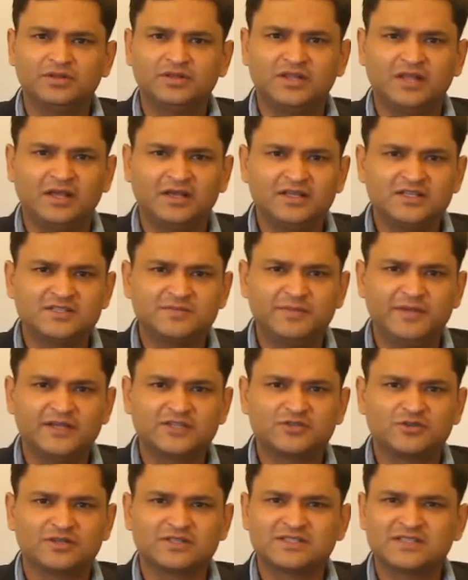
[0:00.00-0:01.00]
things
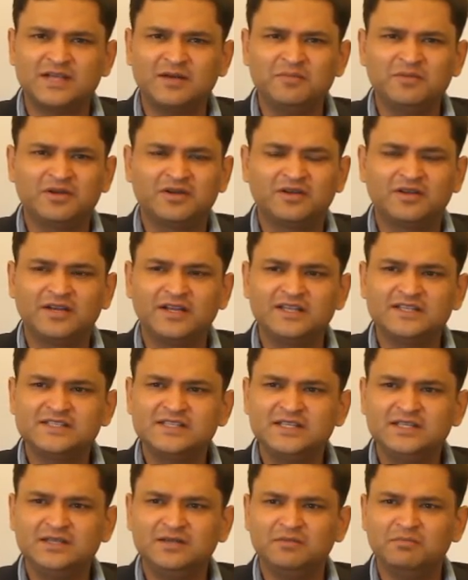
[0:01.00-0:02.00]
based on some
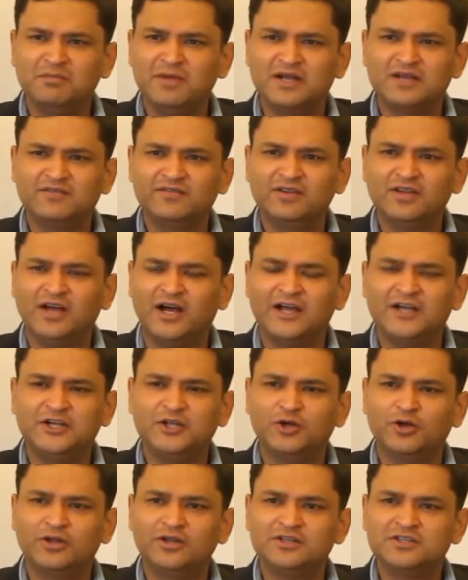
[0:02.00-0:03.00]
crazy medieval
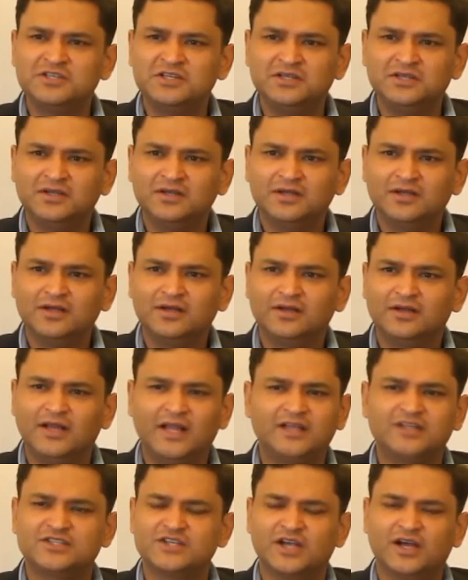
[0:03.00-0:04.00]
ideology
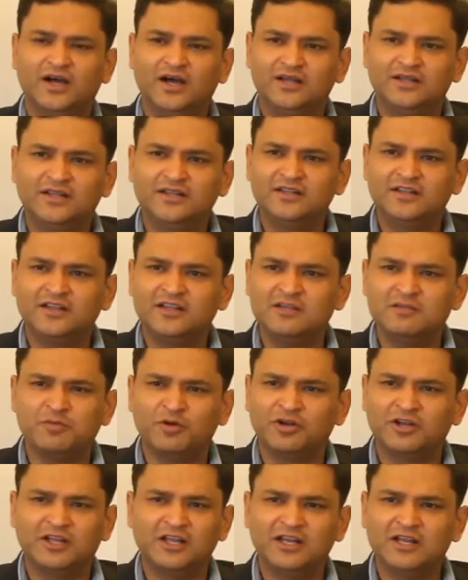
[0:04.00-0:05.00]
like jihad, and they keep
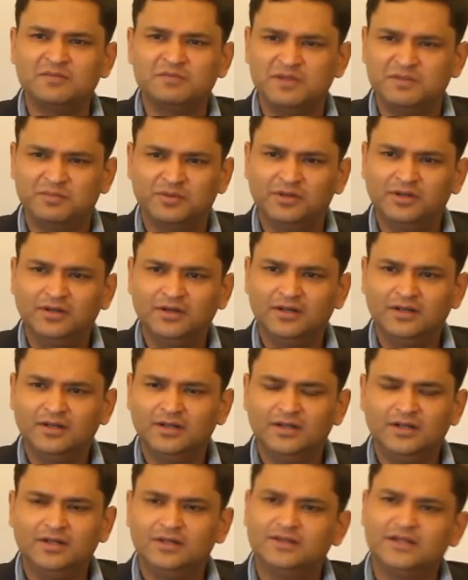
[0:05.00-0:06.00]
on killing people.
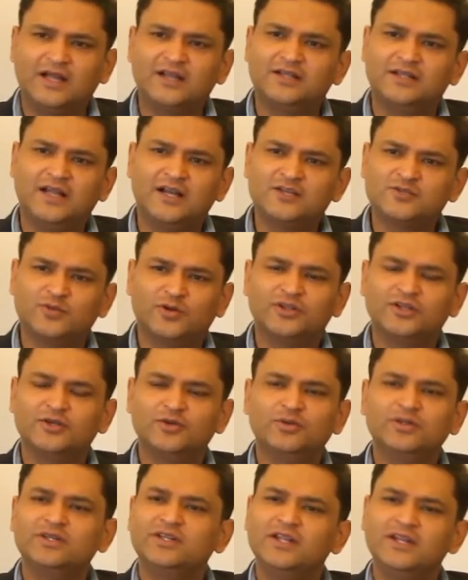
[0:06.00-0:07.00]
That is what they
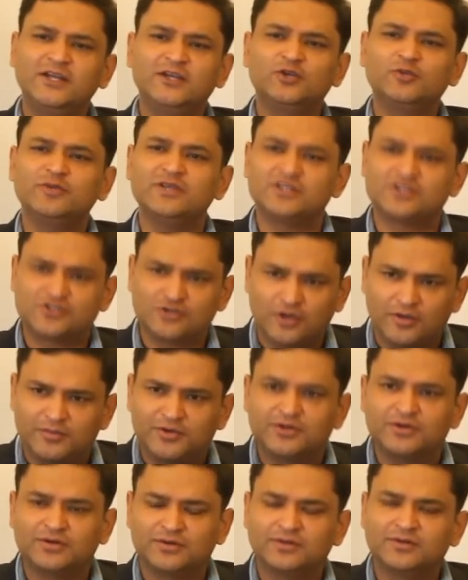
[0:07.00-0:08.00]
do, and they need to be stopped.